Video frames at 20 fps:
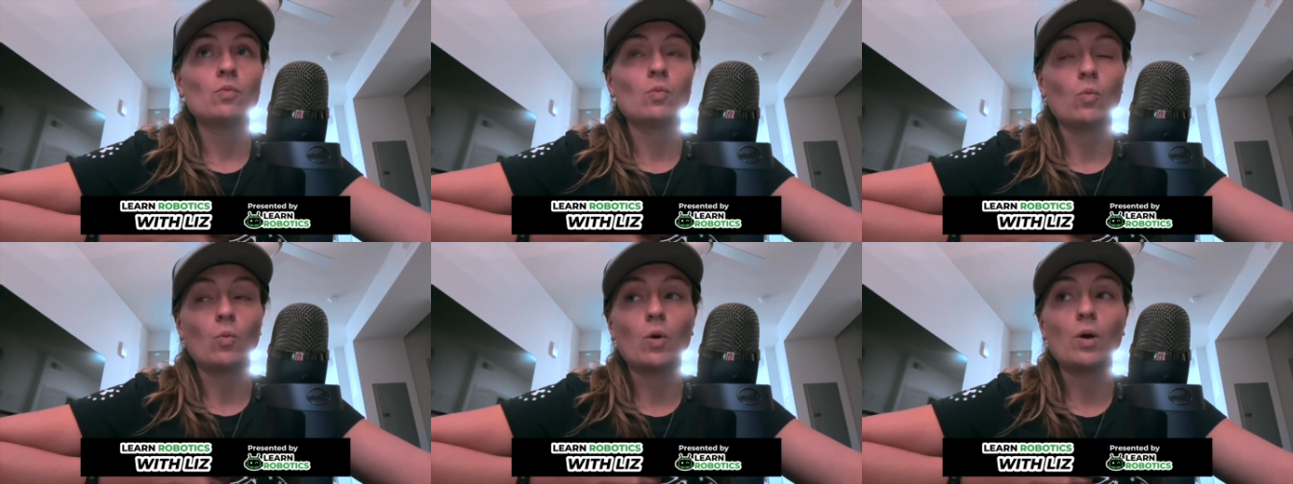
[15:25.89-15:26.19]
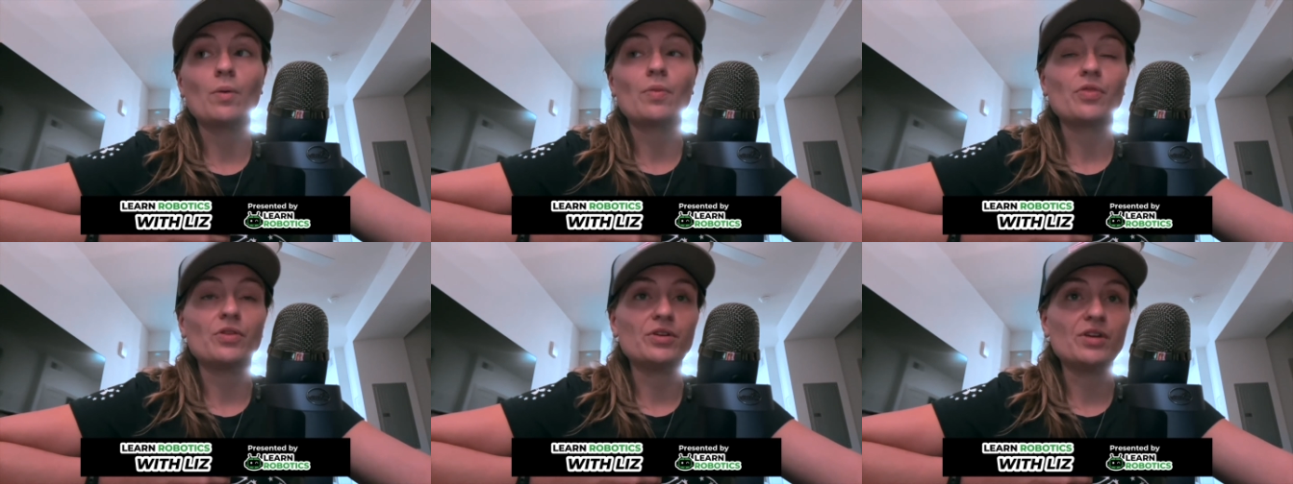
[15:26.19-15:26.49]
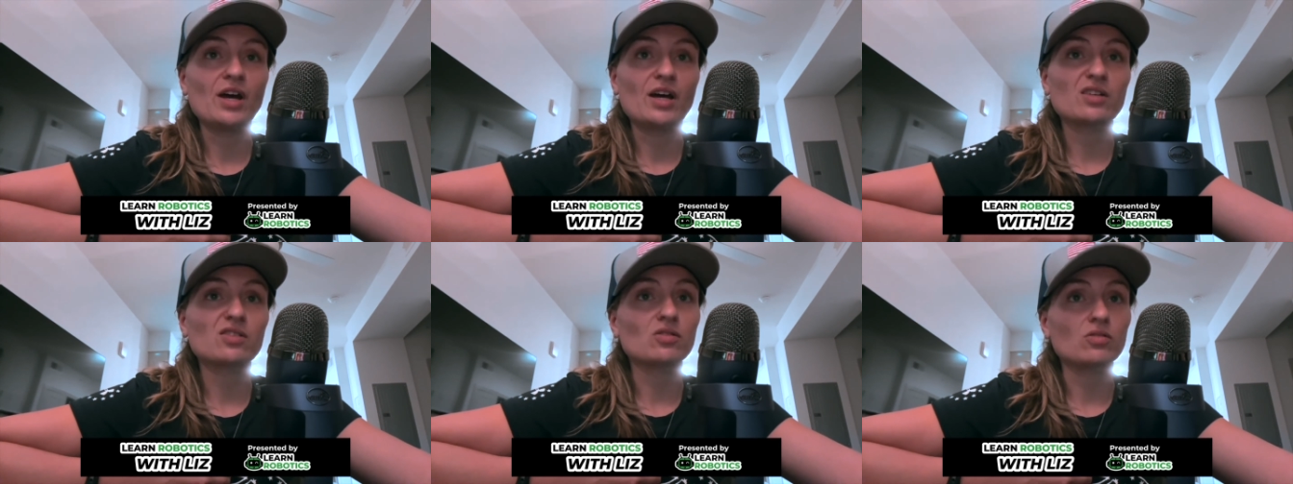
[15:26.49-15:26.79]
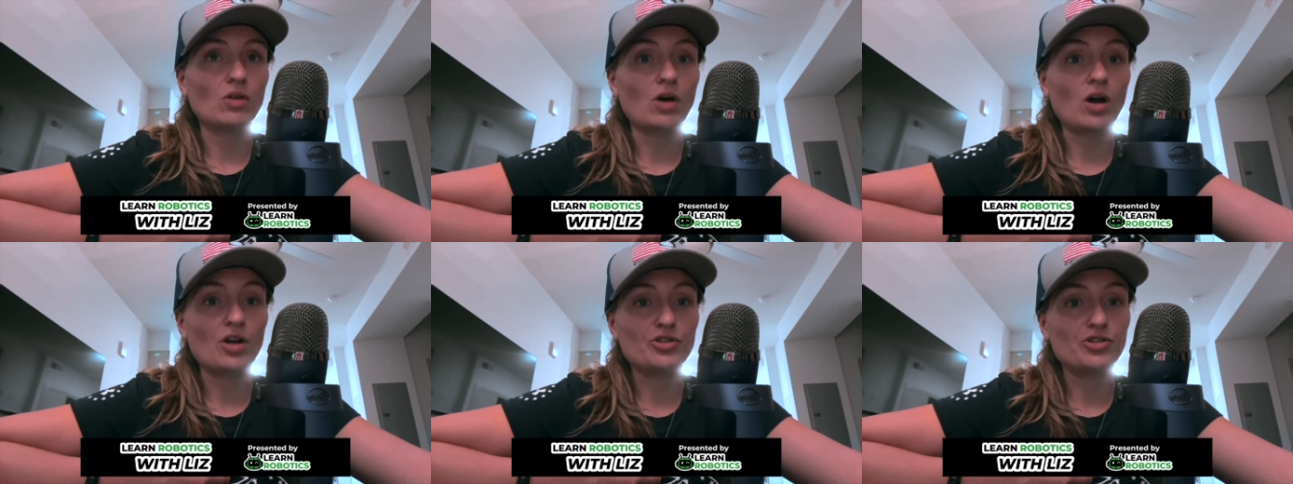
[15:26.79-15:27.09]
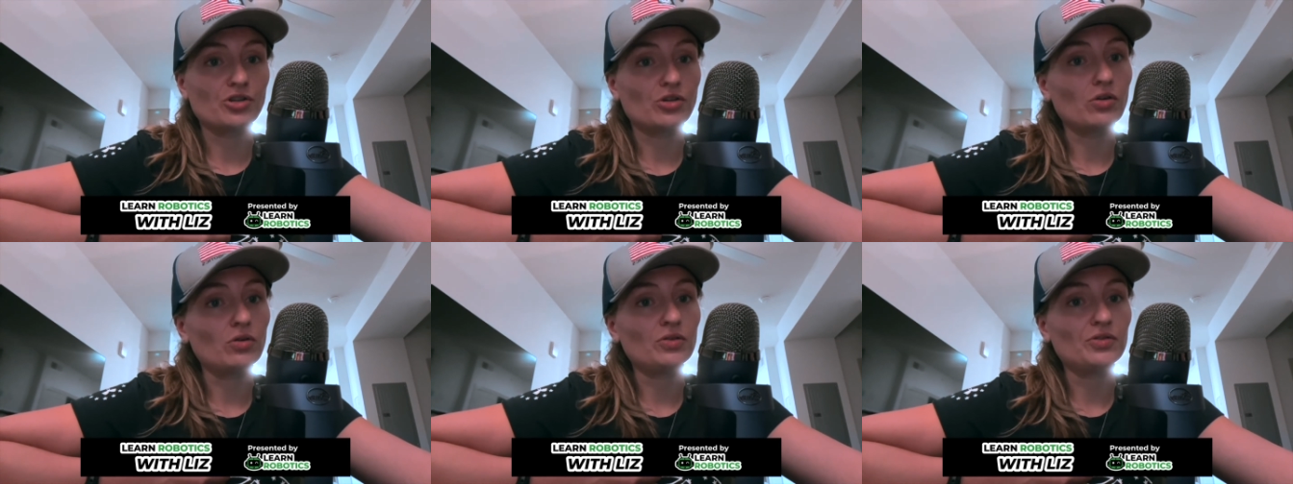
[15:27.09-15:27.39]
what the next
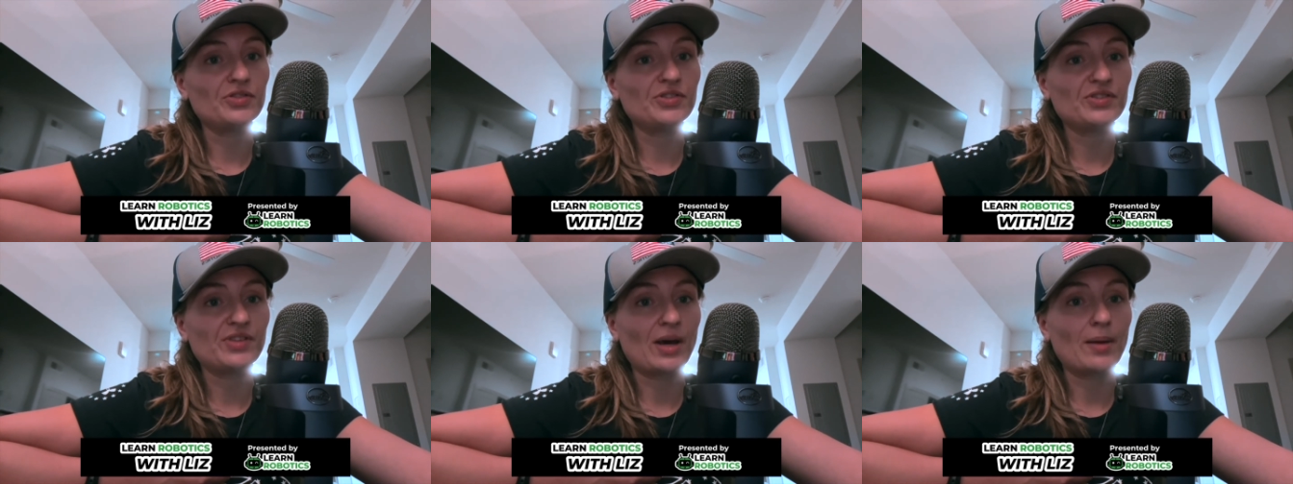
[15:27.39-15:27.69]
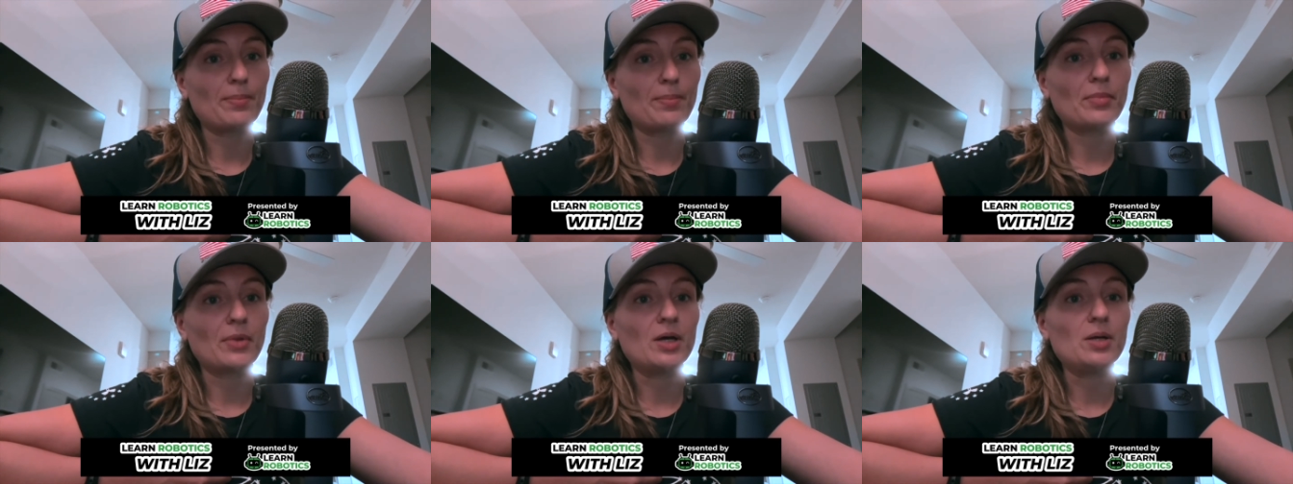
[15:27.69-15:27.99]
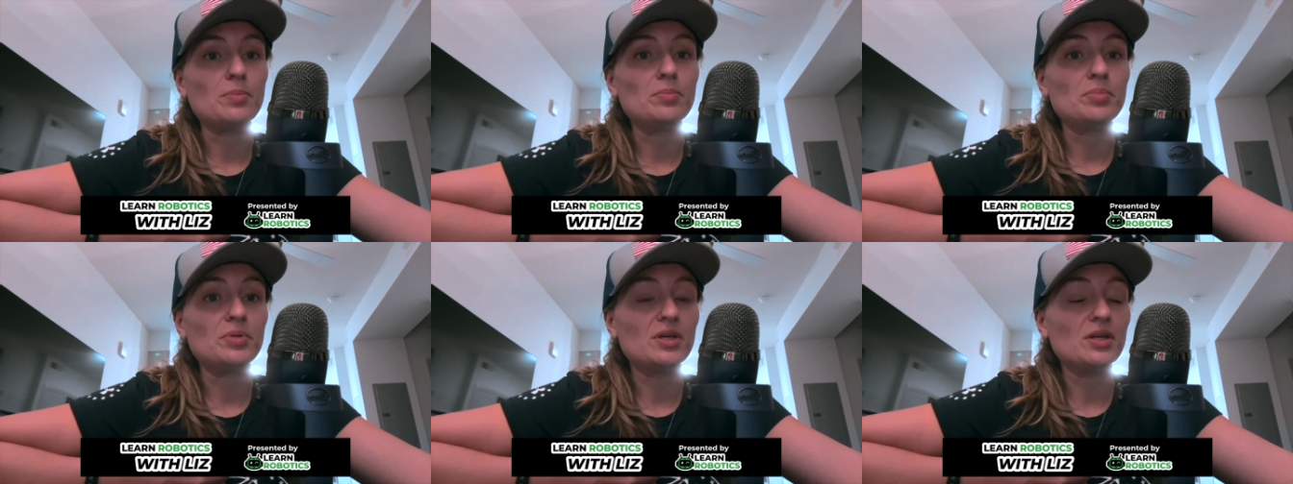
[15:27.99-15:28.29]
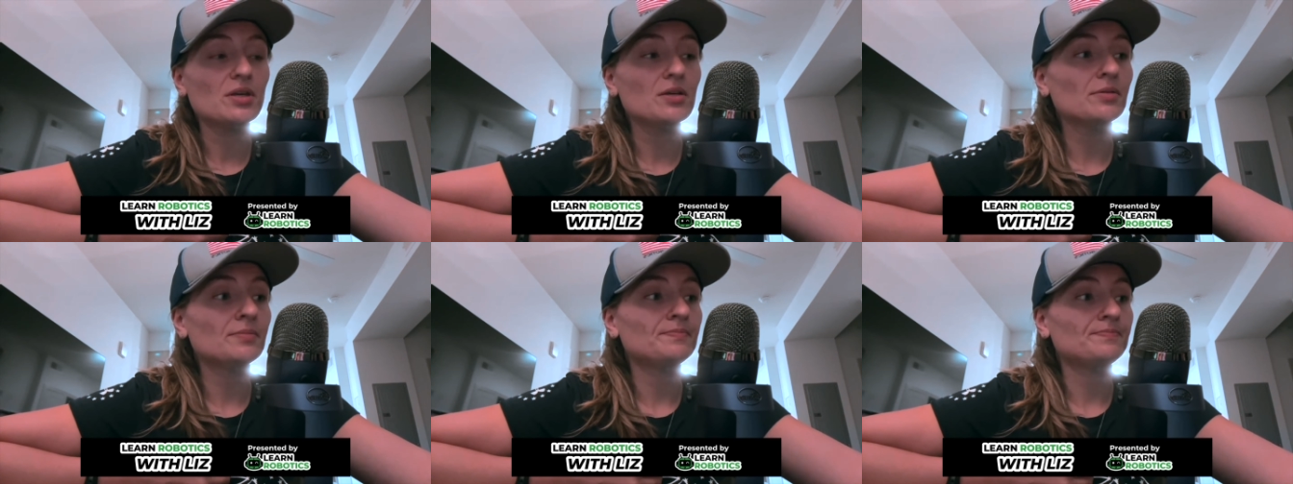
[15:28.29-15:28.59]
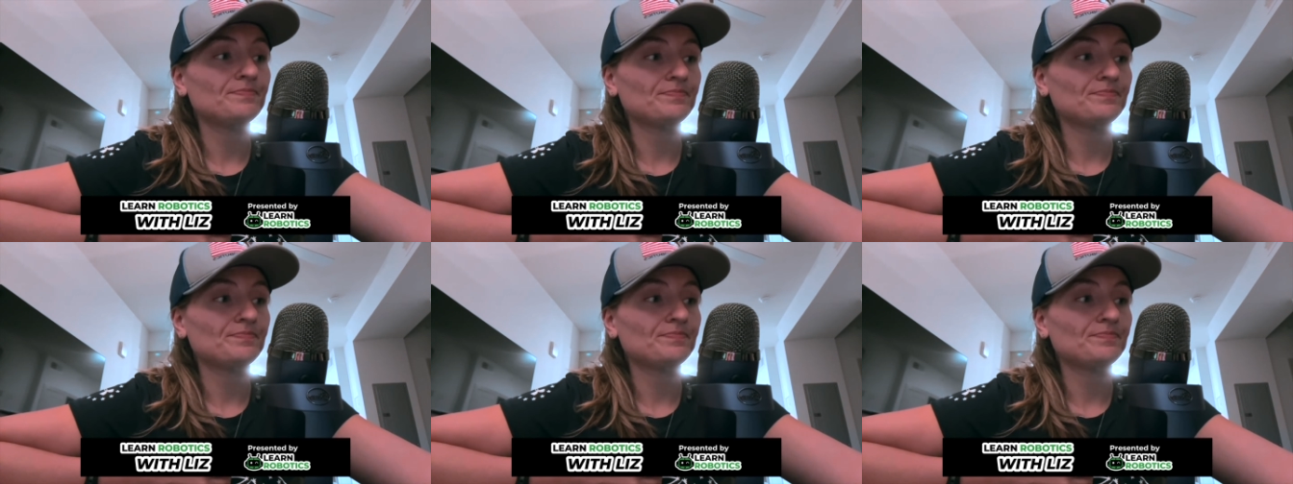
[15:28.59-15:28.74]
logical step might be